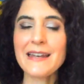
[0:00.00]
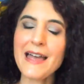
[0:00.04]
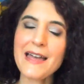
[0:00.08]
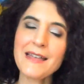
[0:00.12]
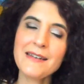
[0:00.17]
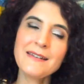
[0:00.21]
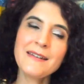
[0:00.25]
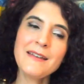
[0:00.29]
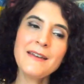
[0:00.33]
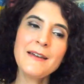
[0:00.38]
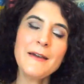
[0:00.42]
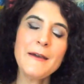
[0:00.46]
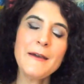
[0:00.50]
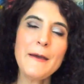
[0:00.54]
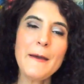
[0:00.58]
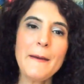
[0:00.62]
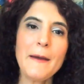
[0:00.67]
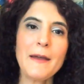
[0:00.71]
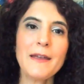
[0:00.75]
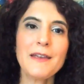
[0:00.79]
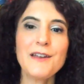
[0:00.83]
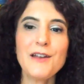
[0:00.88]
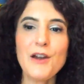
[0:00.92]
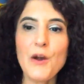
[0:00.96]
And,
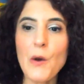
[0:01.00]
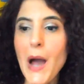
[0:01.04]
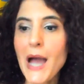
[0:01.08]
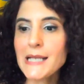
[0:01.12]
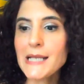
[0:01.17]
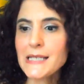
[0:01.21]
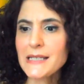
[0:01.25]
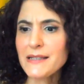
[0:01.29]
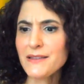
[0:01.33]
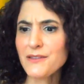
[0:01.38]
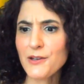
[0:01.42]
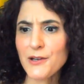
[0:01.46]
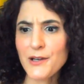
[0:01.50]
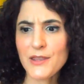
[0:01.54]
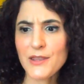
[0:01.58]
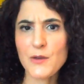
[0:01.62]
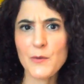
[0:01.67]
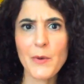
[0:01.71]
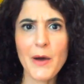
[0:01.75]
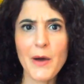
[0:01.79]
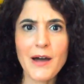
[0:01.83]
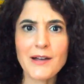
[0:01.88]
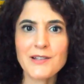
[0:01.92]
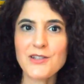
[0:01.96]
I didn't look at the
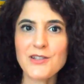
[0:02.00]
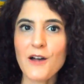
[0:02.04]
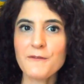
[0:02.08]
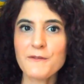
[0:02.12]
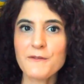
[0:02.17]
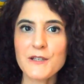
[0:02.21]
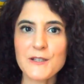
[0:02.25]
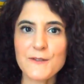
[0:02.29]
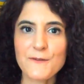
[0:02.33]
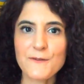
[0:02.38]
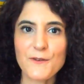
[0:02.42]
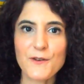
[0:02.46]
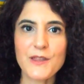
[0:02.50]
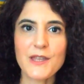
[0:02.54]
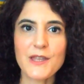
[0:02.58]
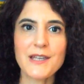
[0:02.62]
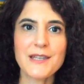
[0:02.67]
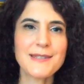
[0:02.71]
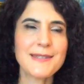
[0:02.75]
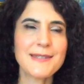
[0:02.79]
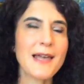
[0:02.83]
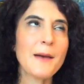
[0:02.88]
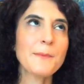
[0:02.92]
box office for this.